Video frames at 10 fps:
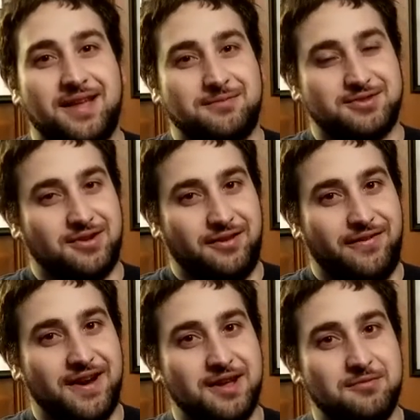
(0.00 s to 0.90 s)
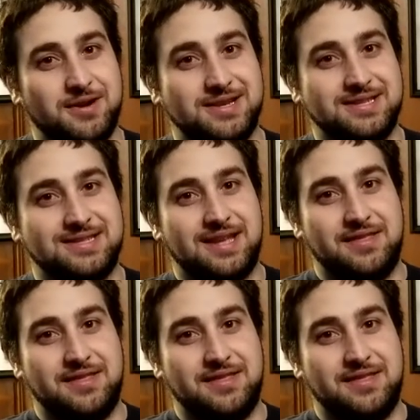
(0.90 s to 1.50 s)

that was really funny was